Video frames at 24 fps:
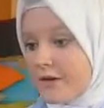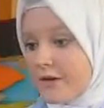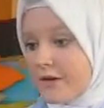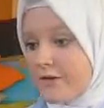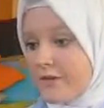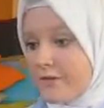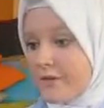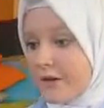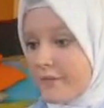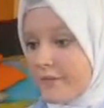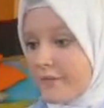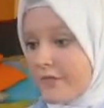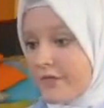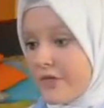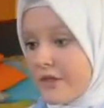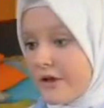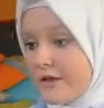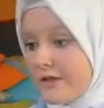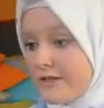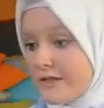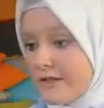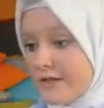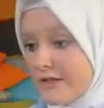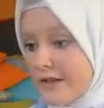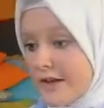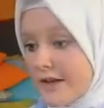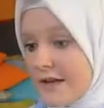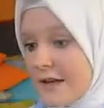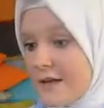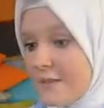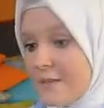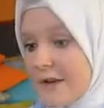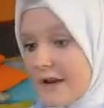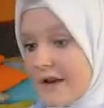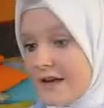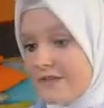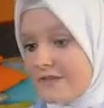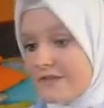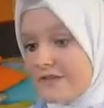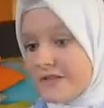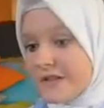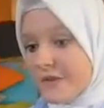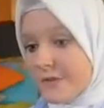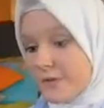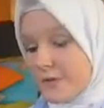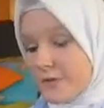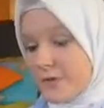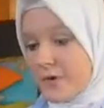In Greek mythology, an
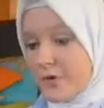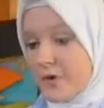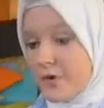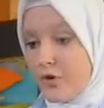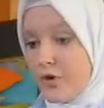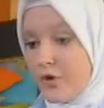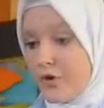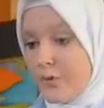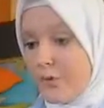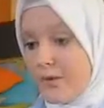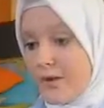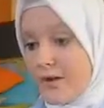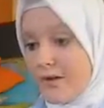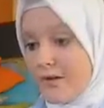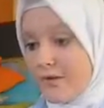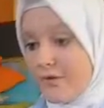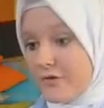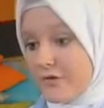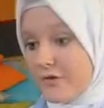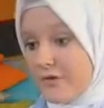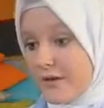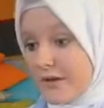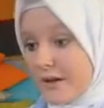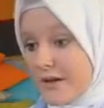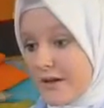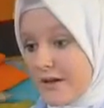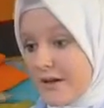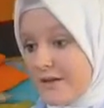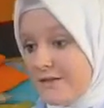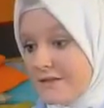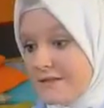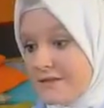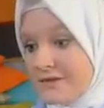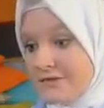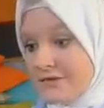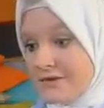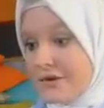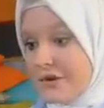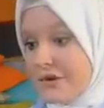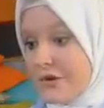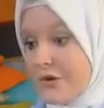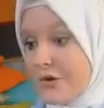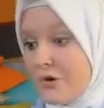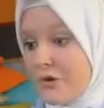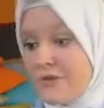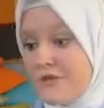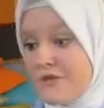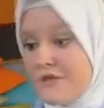imaginary woman called Pandora is the root
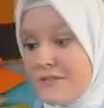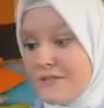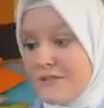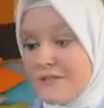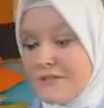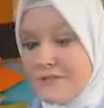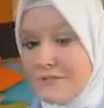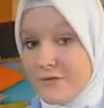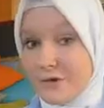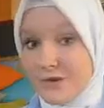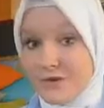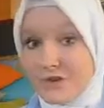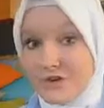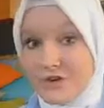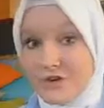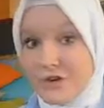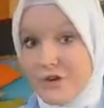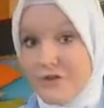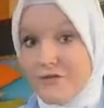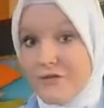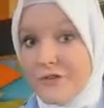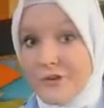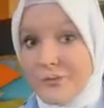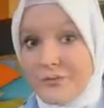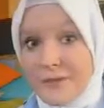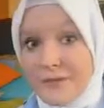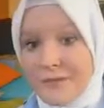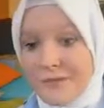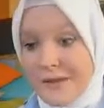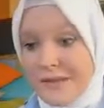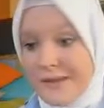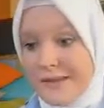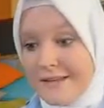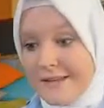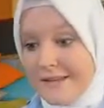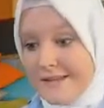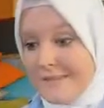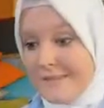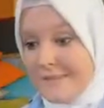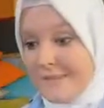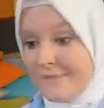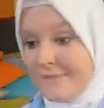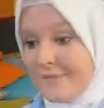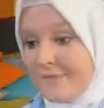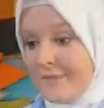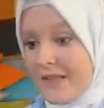cause of misfortune of human beings.